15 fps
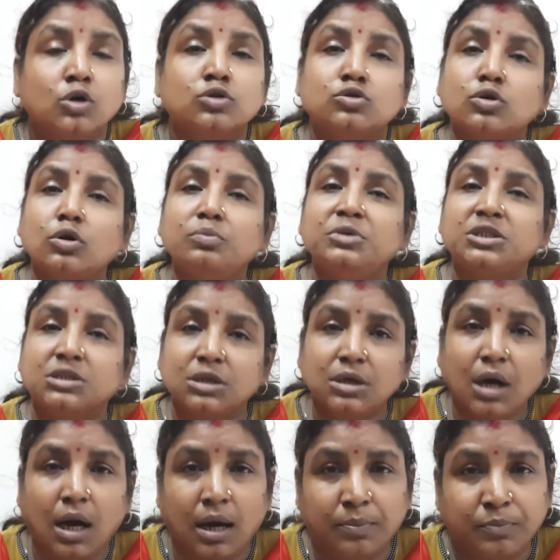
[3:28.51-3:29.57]
So Mr.
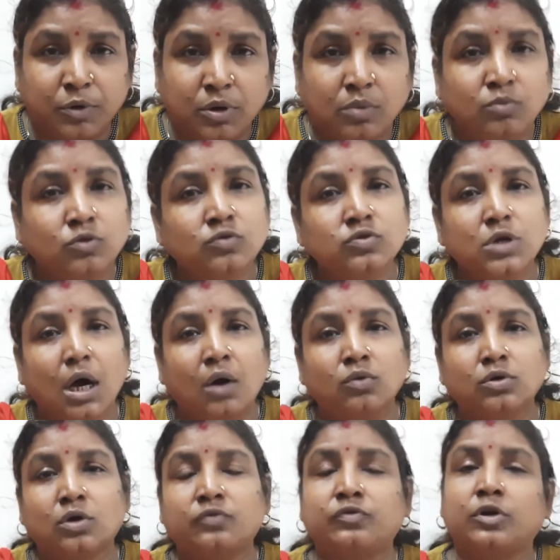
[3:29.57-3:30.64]
Harper moves
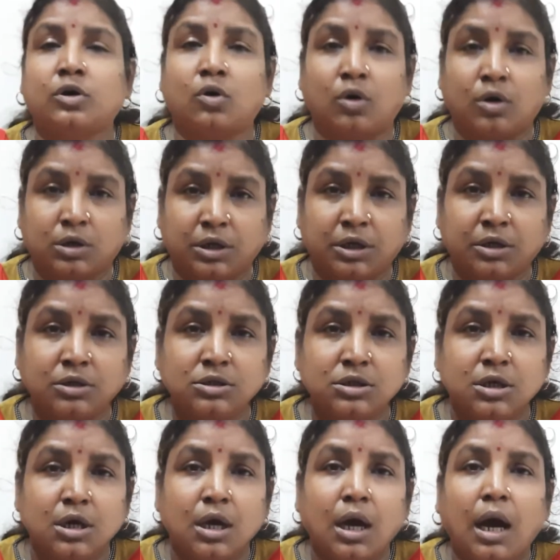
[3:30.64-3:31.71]
out of the cottage
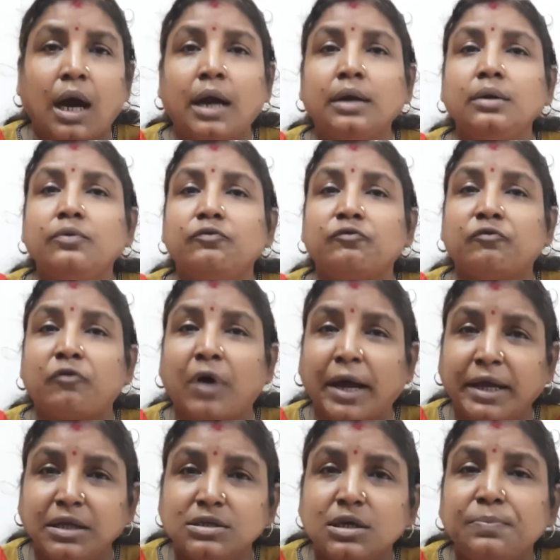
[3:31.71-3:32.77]
and
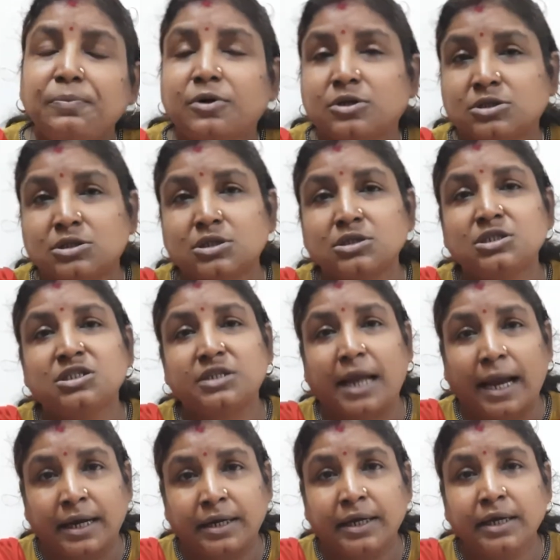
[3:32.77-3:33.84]
finds a person
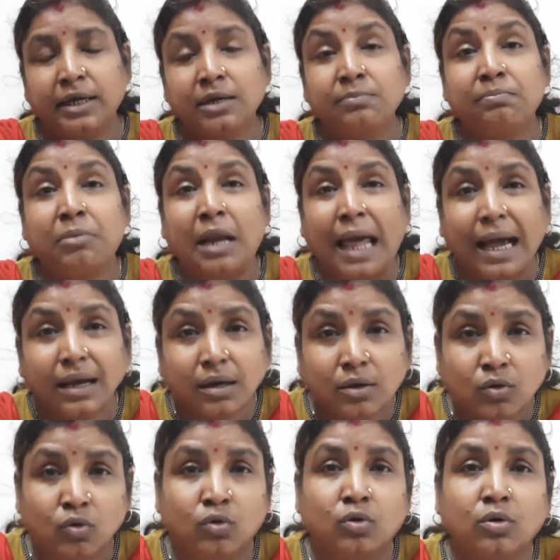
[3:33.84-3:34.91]
standing in black
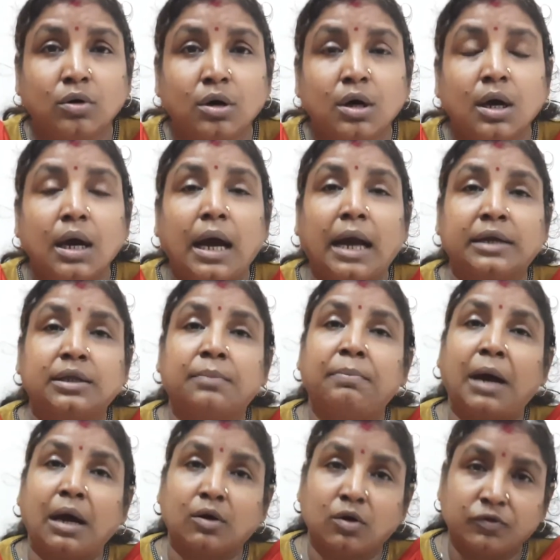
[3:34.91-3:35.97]
cloak at the
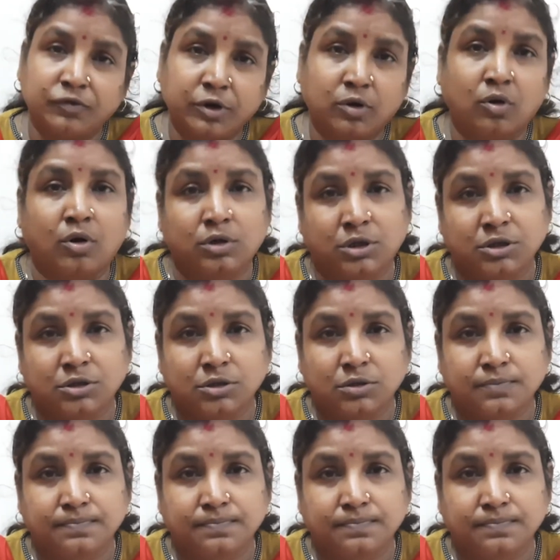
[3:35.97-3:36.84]
back of the cottage.